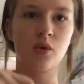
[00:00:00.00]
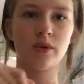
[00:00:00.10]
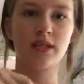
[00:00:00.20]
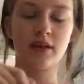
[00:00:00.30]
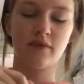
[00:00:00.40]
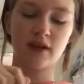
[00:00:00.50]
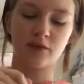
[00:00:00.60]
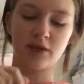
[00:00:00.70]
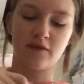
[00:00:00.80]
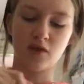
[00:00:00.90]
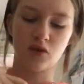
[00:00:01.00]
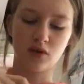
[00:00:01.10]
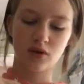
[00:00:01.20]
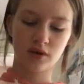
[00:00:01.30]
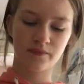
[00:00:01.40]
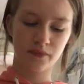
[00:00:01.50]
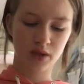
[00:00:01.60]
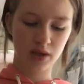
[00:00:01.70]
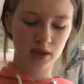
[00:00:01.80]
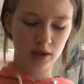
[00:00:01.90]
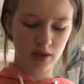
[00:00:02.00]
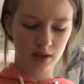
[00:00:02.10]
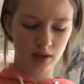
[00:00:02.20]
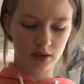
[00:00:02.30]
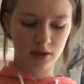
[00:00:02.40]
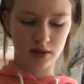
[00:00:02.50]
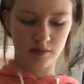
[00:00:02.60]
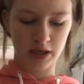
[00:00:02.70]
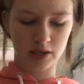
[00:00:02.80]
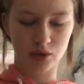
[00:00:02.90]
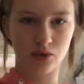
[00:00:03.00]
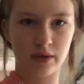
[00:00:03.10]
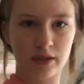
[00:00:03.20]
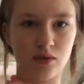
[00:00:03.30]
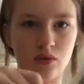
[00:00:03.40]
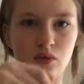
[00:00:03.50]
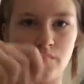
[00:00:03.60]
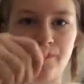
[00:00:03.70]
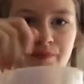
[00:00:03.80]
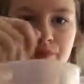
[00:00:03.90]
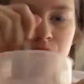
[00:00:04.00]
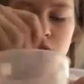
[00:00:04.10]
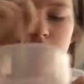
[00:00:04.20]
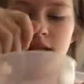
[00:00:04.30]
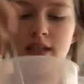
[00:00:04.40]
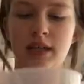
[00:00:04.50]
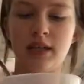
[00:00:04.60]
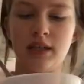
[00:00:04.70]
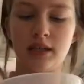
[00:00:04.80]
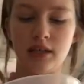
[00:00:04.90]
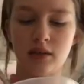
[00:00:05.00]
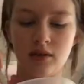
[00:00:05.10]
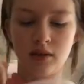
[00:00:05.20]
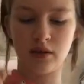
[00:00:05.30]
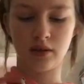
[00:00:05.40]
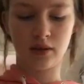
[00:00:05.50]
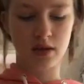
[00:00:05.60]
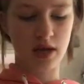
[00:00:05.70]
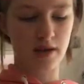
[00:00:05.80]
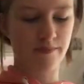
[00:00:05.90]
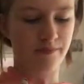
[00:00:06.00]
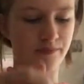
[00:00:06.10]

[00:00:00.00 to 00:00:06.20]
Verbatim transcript: whisk it round with a fork to make sure it's all nice and